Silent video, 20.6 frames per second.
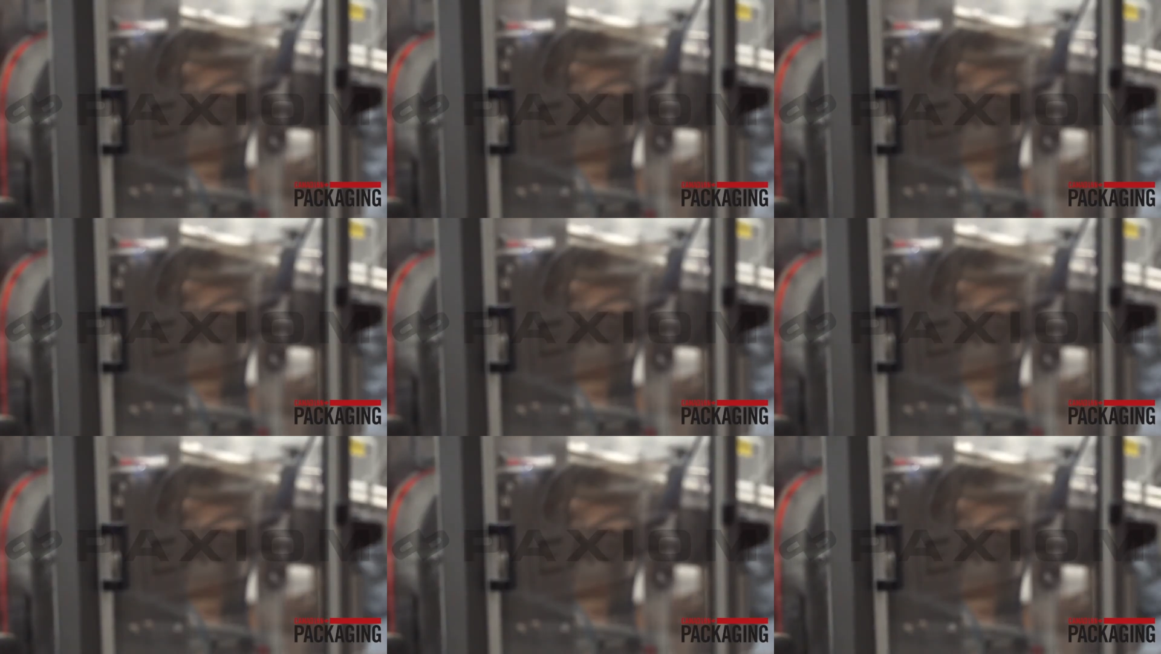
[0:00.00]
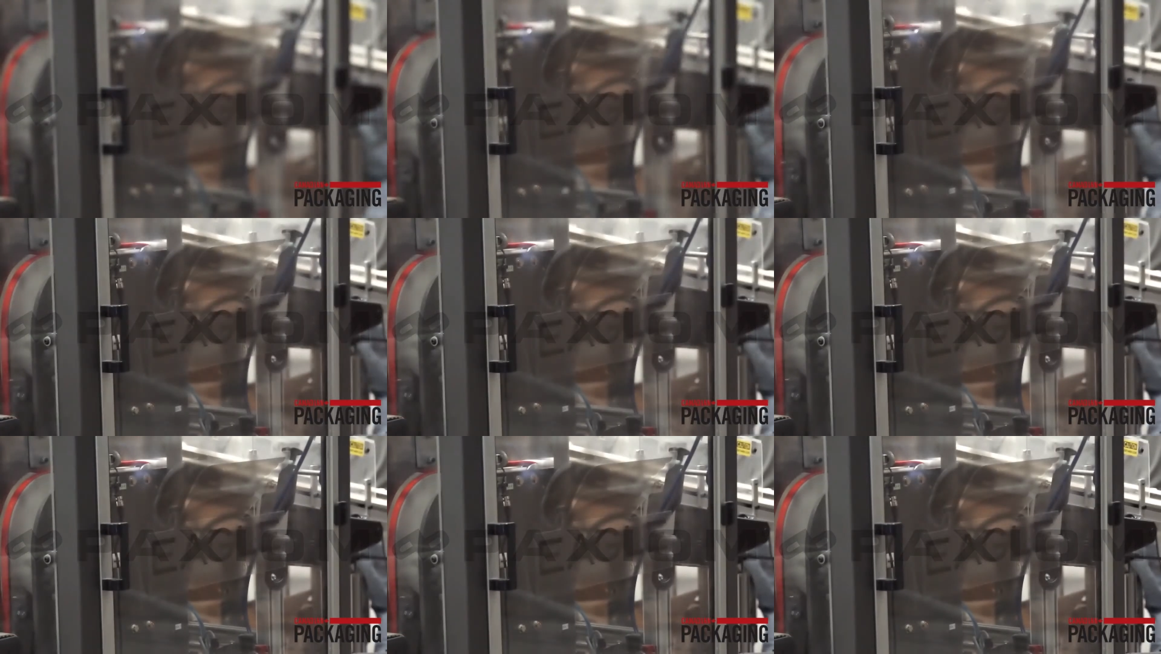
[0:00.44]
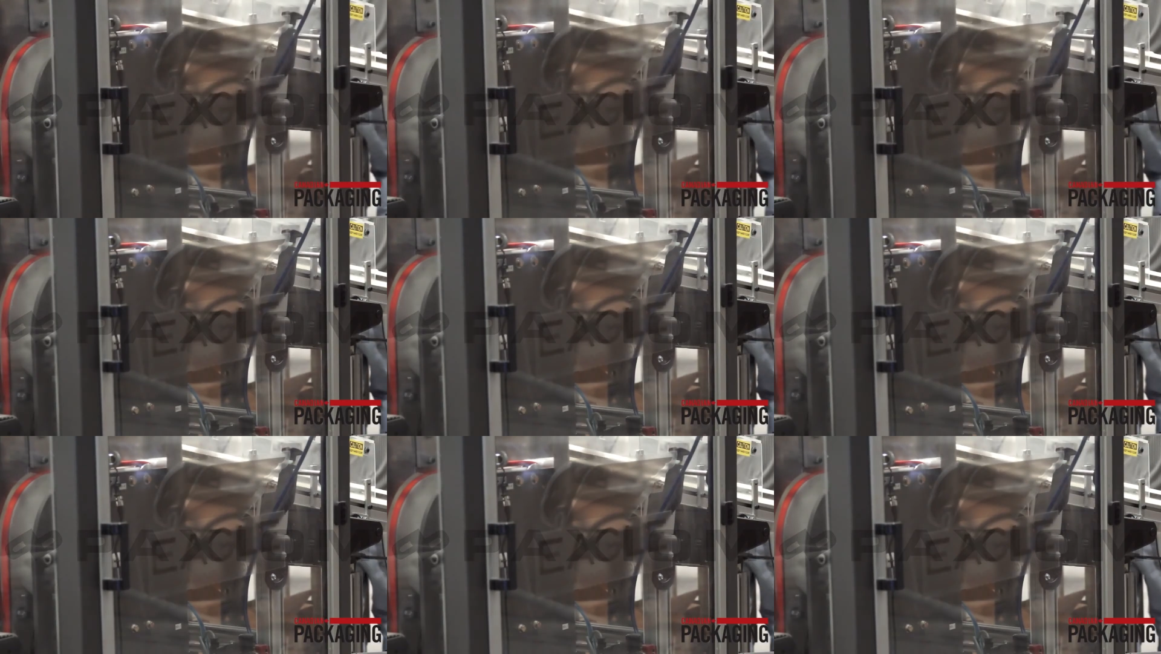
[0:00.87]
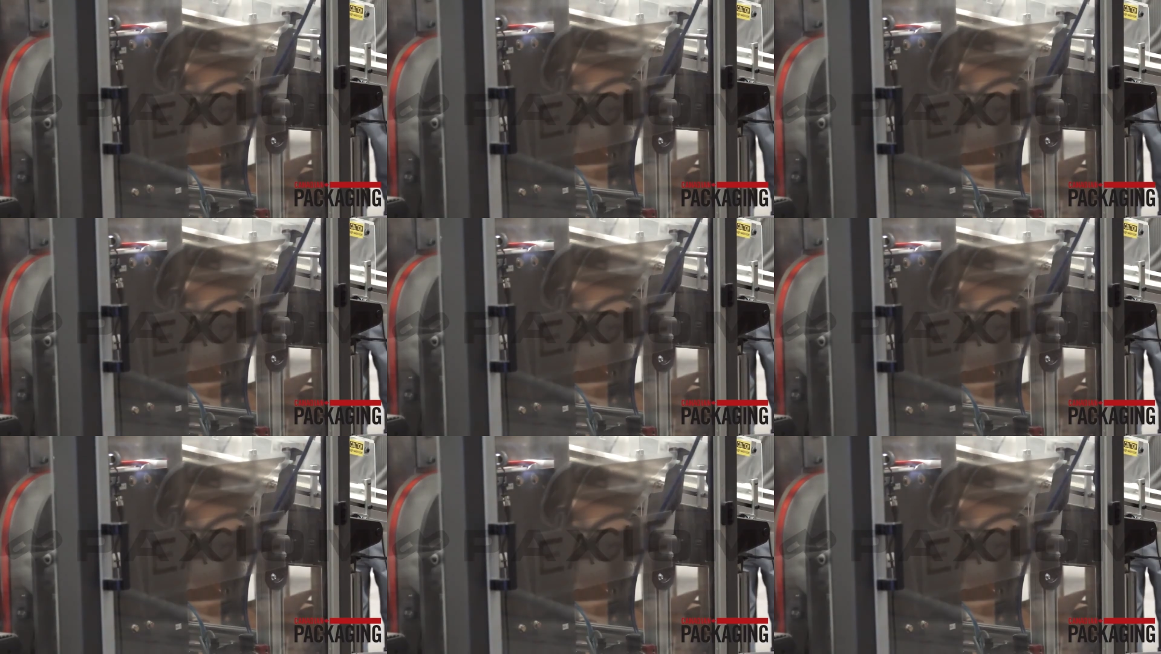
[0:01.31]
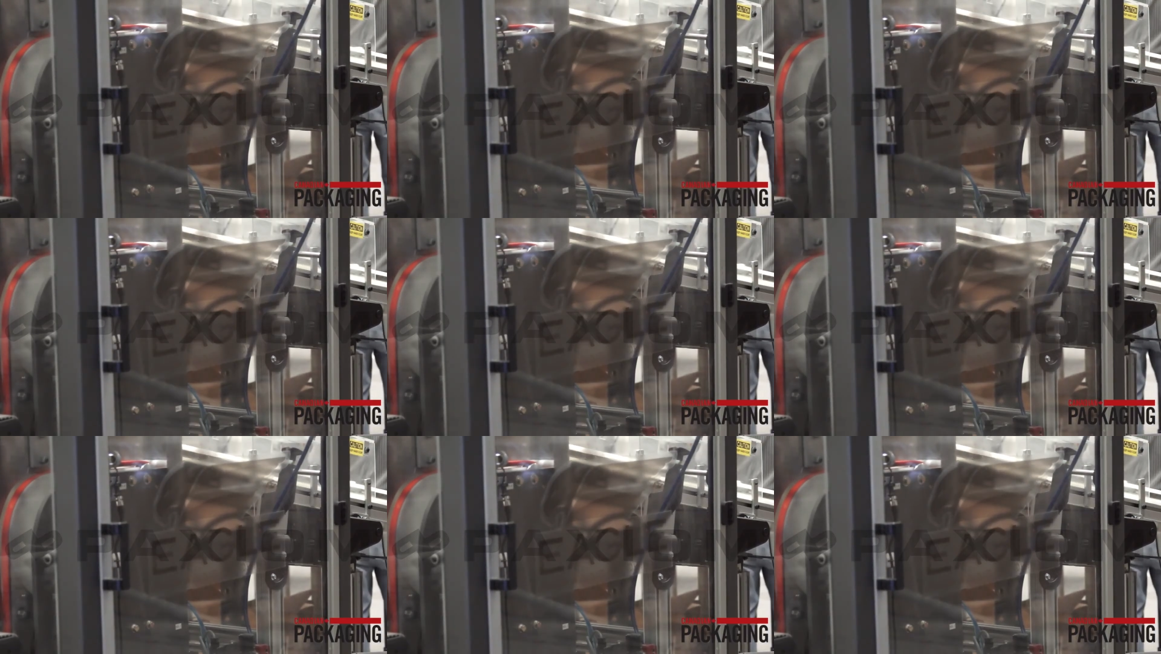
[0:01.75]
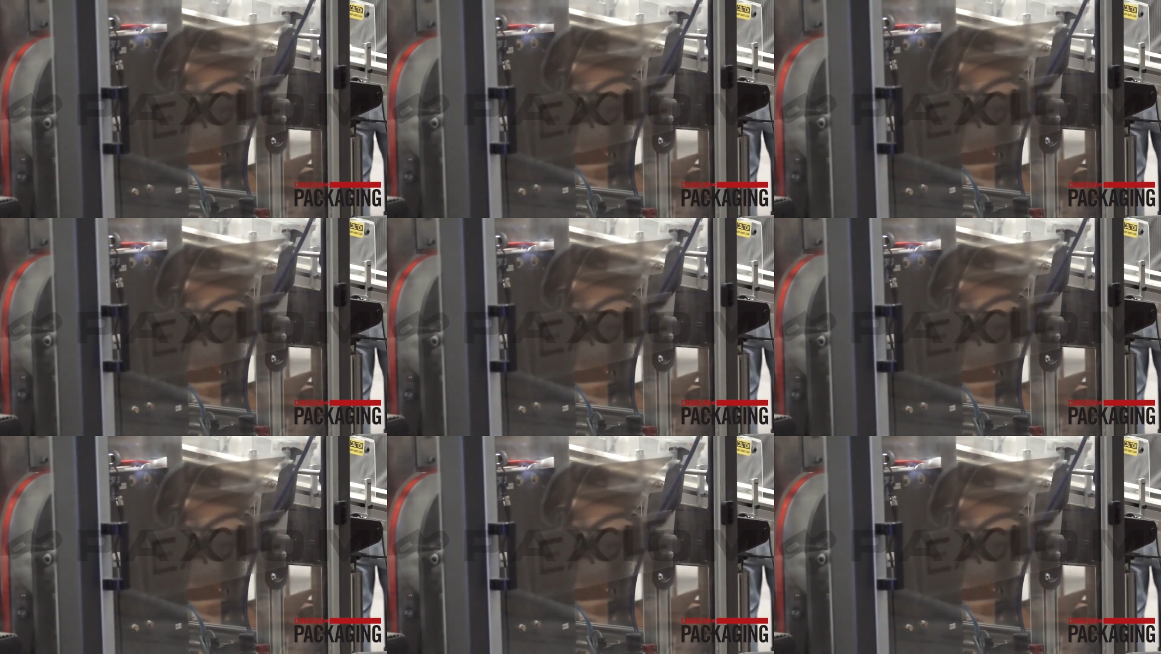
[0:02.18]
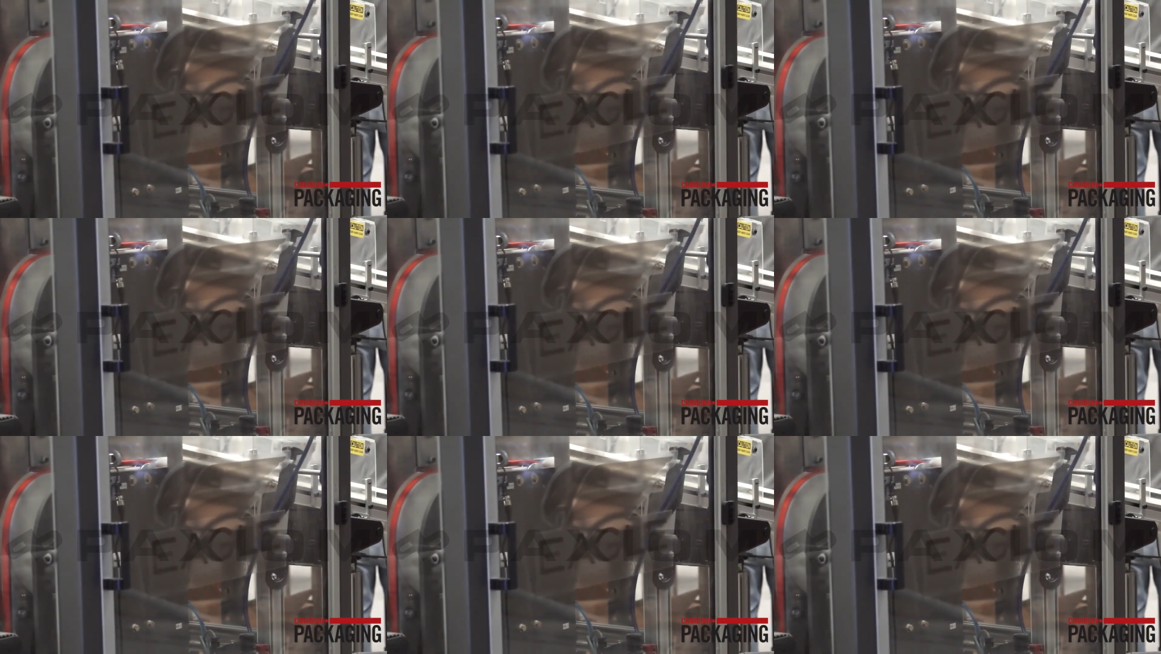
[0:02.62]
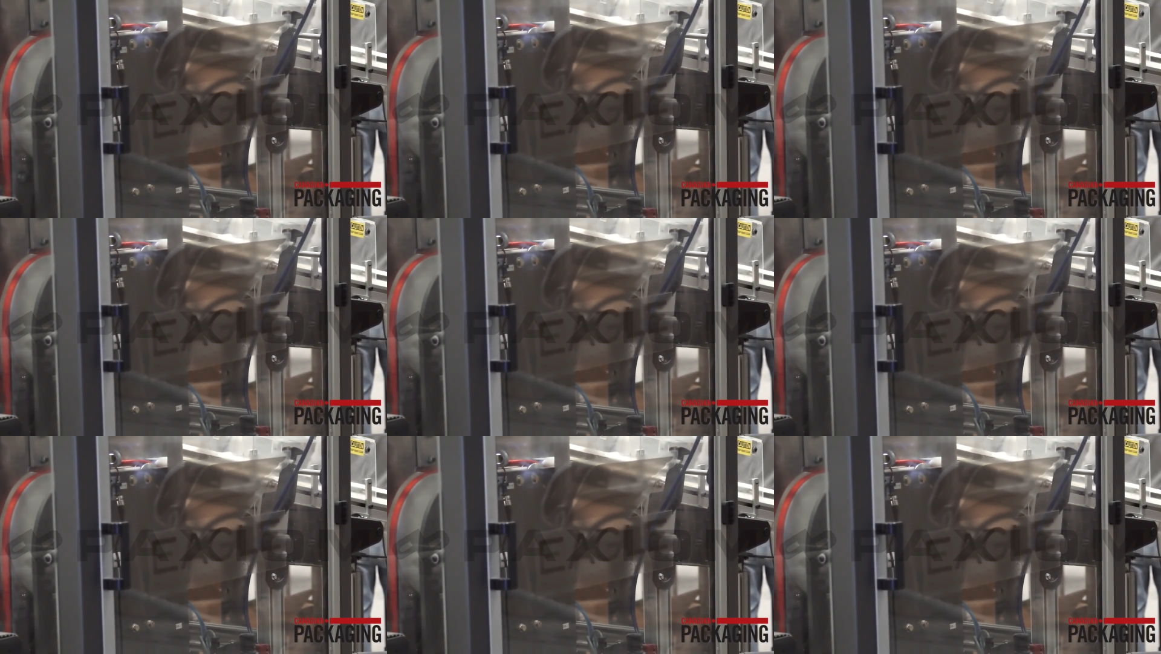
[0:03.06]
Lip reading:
[unreadable: no face in view]